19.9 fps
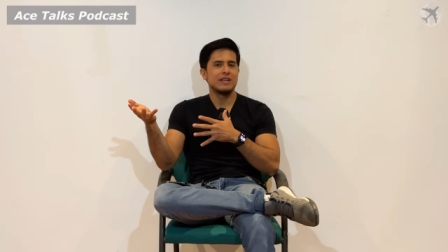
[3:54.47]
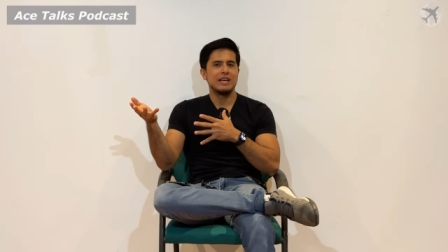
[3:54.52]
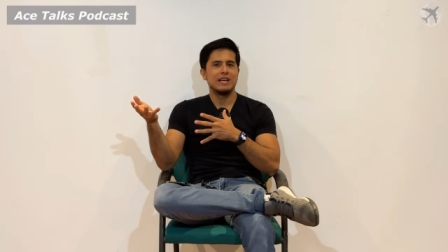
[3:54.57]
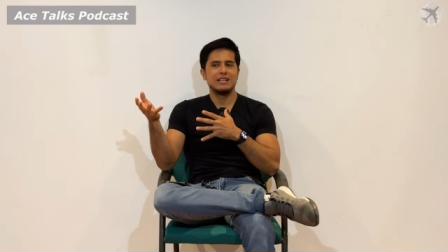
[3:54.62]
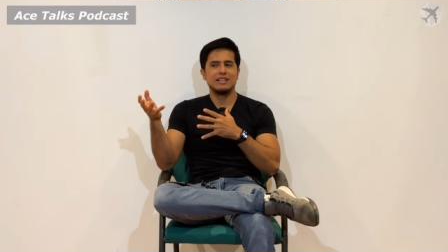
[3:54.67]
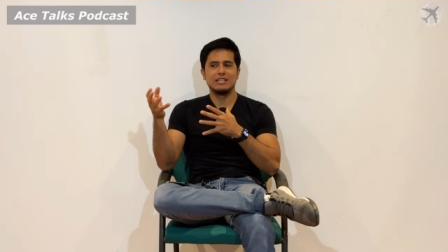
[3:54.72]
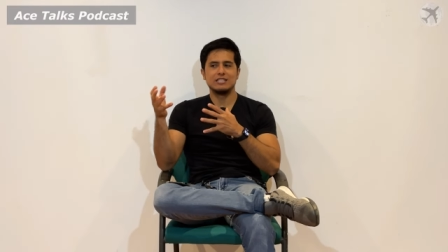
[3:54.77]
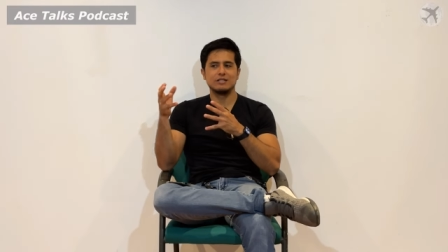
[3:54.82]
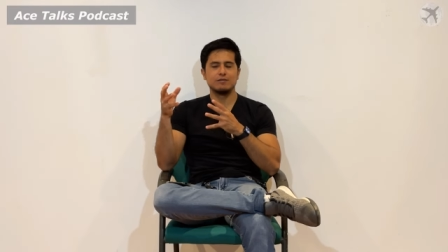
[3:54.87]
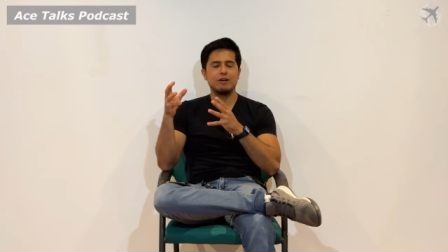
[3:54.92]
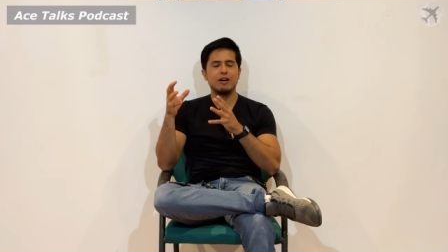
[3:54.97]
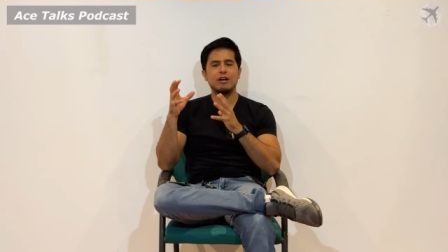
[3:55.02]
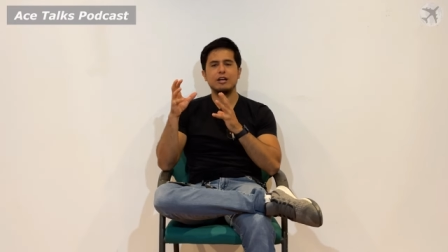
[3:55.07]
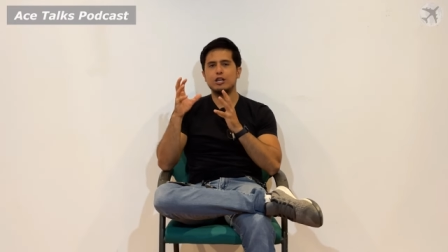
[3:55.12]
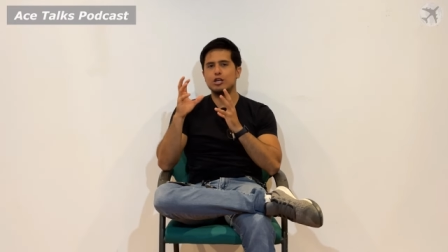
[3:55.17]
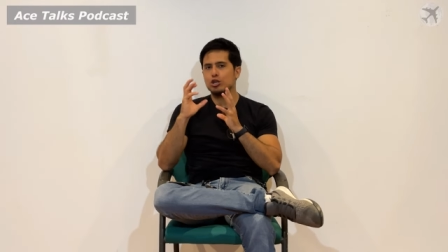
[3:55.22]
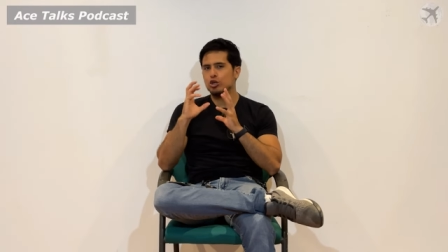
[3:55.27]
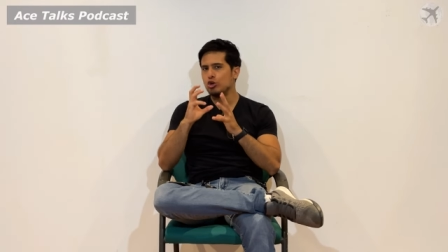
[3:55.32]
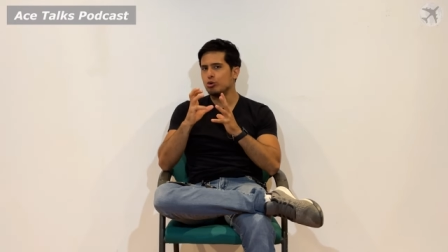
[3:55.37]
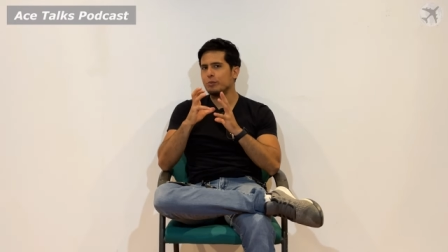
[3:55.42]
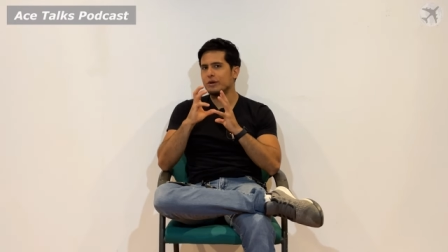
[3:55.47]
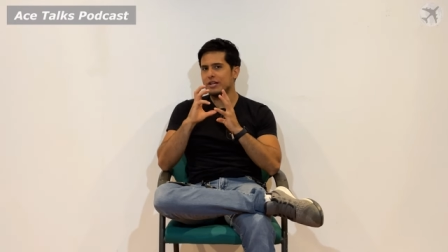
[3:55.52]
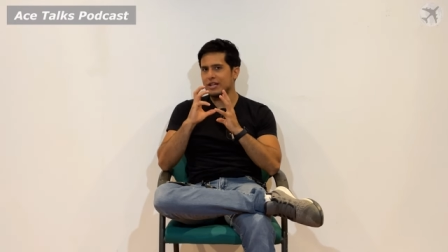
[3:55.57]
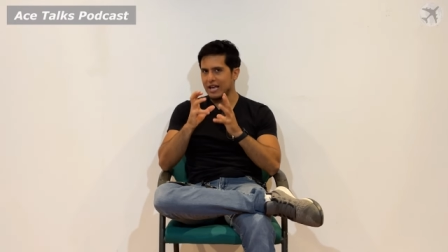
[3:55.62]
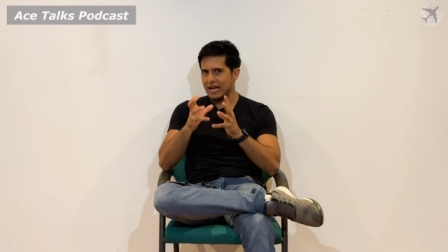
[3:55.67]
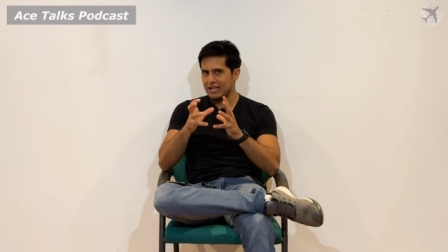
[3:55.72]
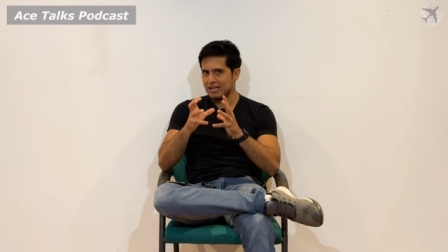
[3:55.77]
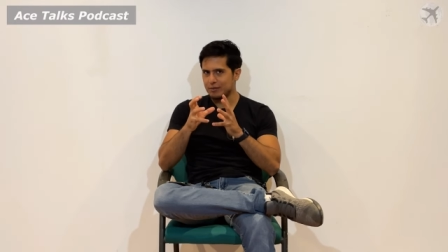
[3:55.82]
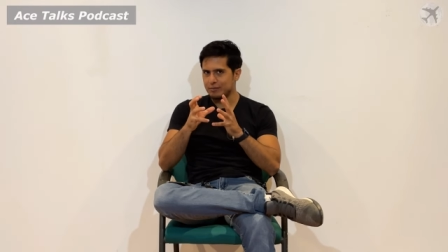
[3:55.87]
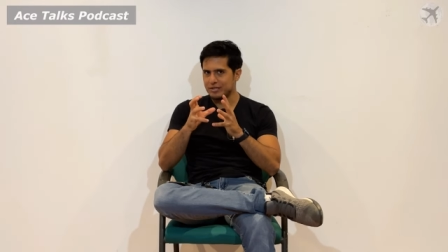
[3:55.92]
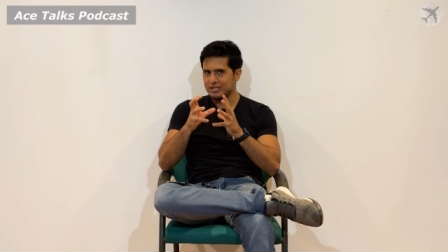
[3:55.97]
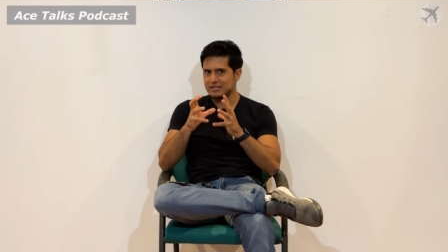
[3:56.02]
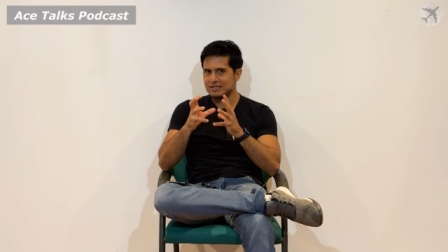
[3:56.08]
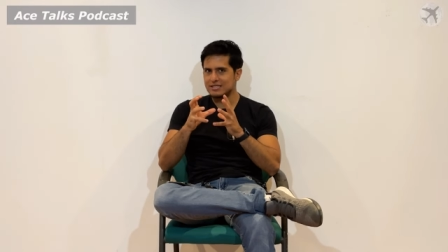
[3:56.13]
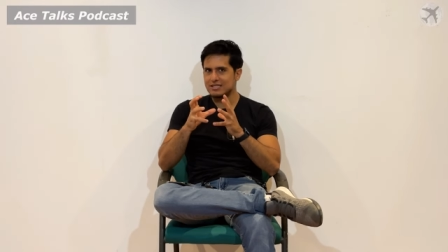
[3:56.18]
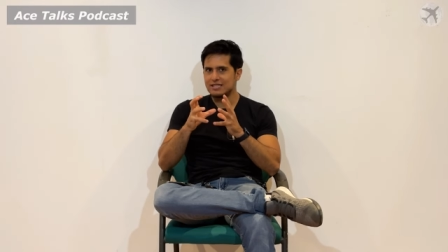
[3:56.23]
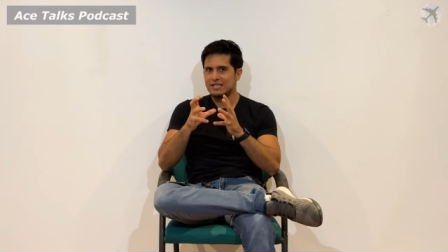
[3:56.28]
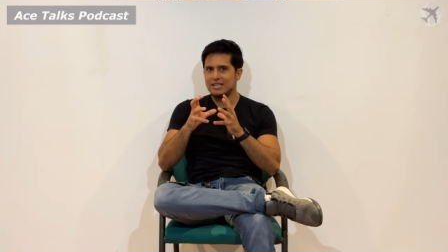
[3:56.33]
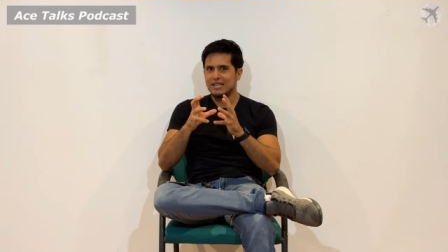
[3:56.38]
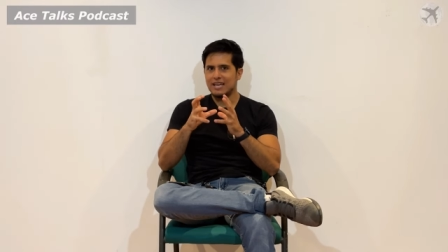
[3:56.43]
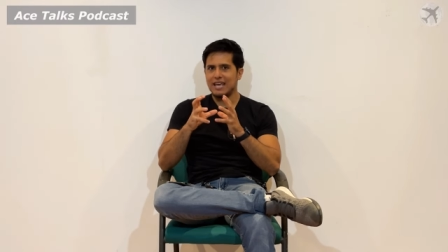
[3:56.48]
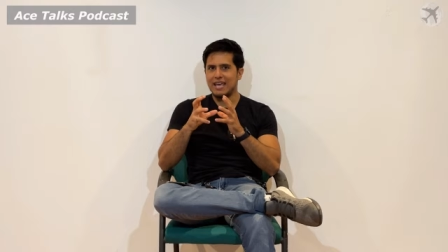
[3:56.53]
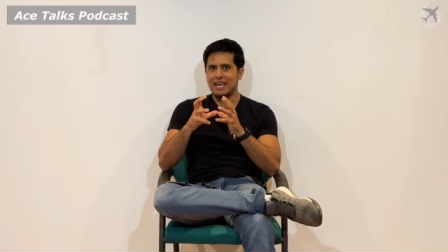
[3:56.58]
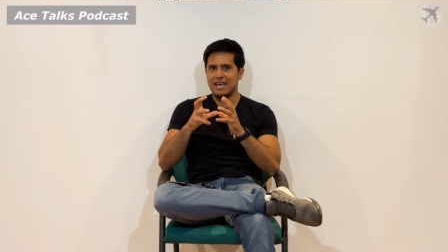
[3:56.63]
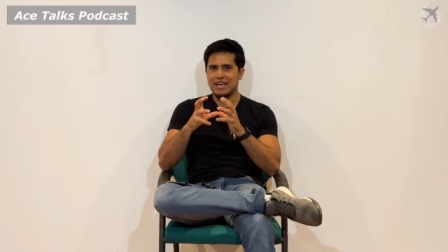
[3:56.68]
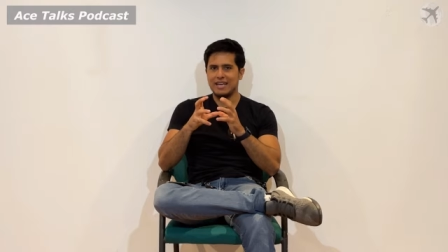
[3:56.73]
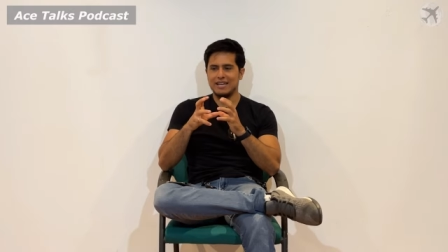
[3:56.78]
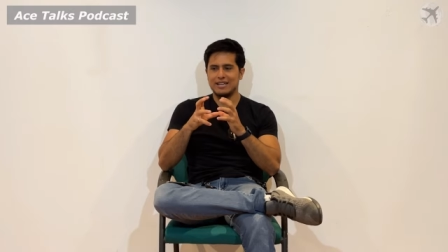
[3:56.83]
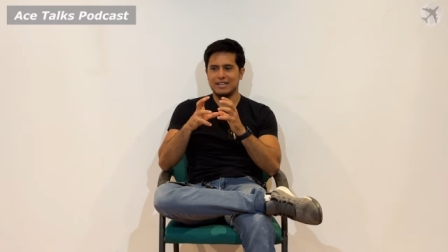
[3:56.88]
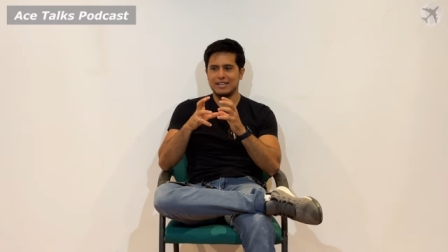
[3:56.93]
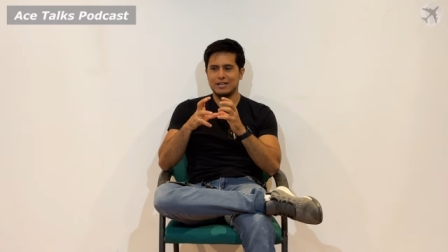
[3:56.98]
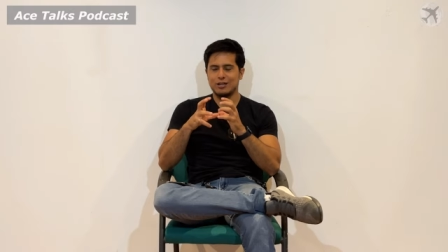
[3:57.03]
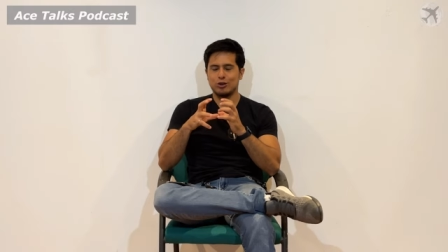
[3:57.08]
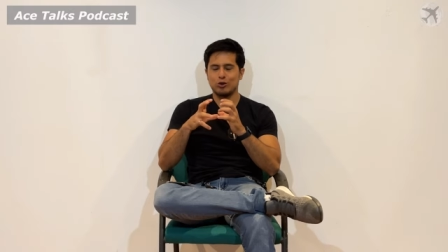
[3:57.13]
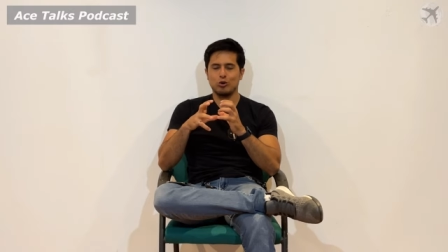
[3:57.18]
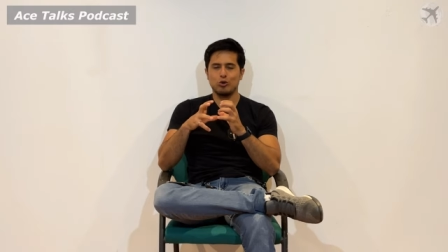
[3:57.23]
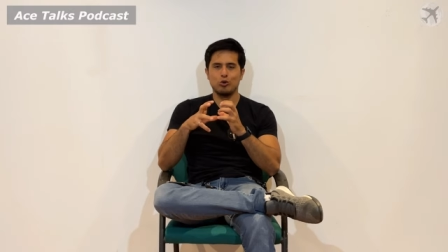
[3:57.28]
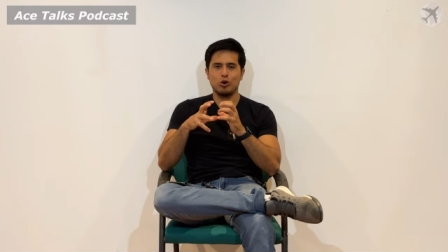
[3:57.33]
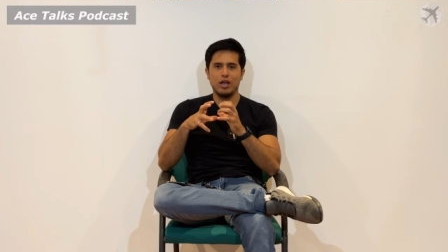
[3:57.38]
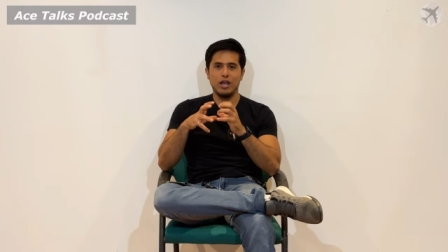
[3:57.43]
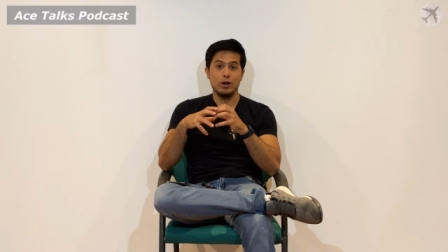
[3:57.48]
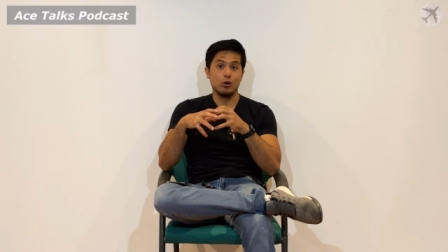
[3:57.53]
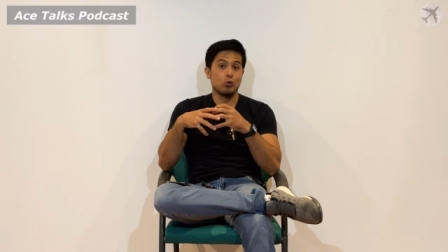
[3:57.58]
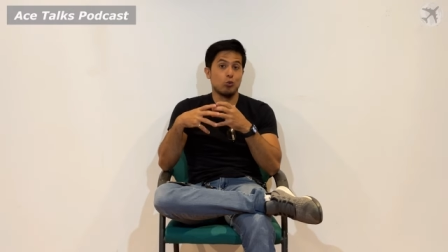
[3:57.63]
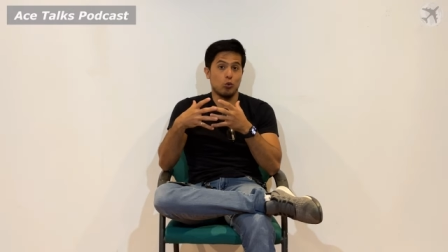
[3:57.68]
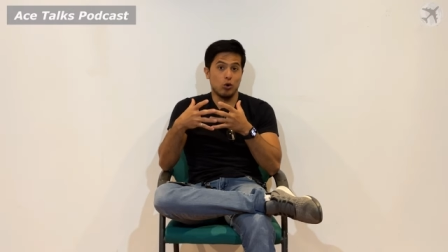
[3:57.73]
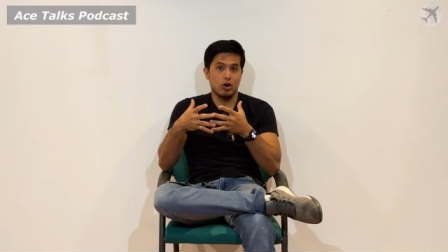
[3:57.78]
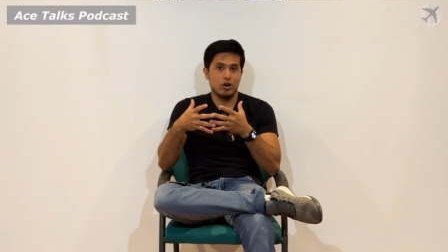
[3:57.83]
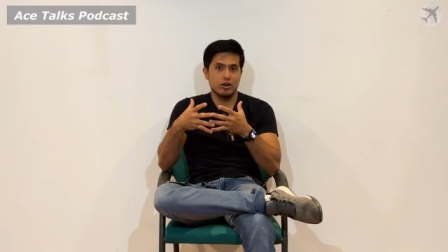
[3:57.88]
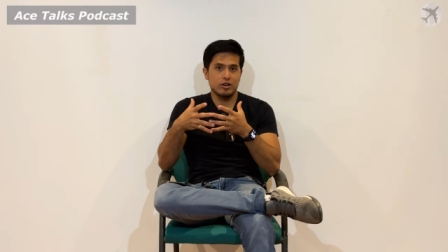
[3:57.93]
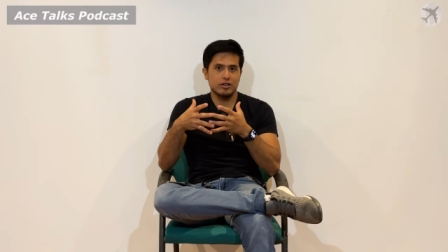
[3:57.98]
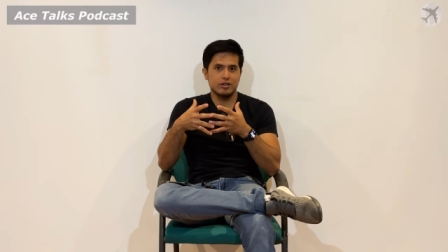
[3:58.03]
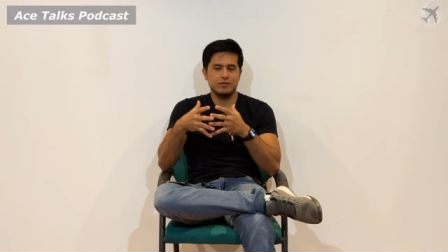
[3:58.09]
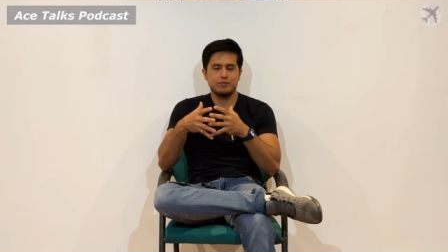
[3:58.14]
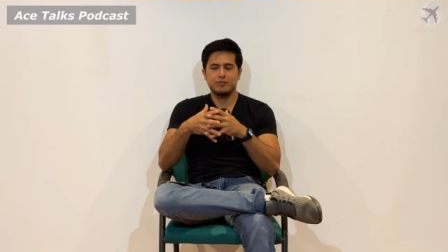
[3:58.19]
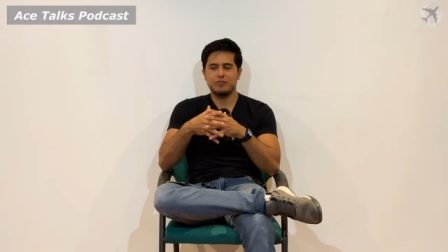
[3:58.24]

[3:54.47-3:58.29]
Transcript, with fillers: There's a very human element in, in work,